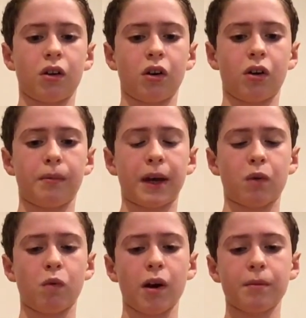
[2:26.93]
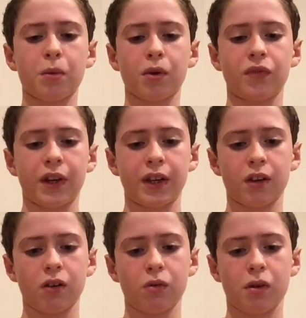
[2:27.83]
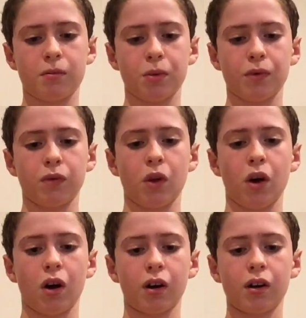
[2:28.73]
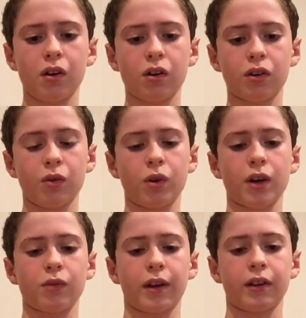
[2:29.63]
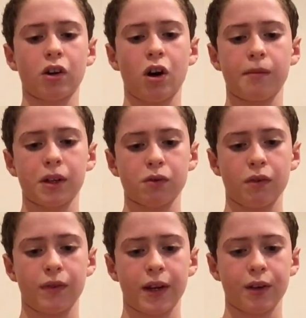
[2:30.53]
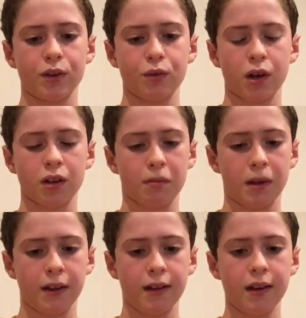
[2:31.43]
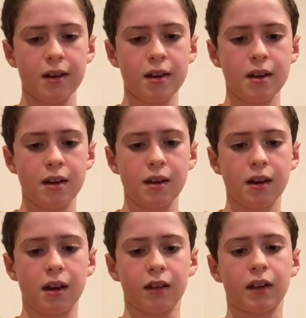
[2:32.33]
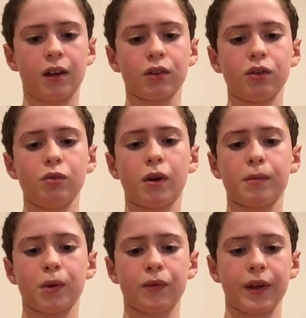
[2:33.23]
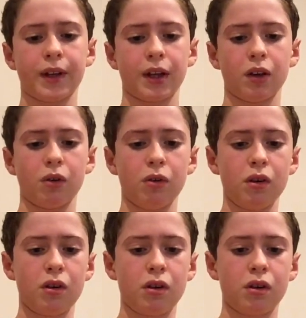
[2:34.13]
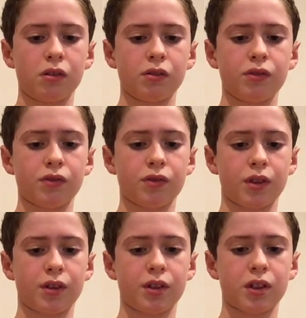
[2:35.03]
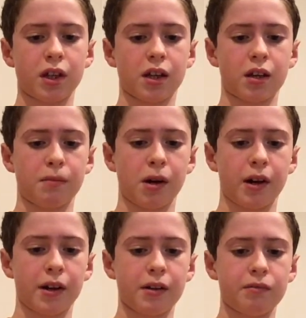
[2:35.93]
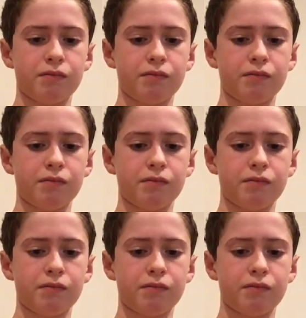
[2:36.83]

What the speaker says: I'll make one more video, one more vlog. You guys write in the comments what video you want it to be. And then I'll do one more video just saying goodbye.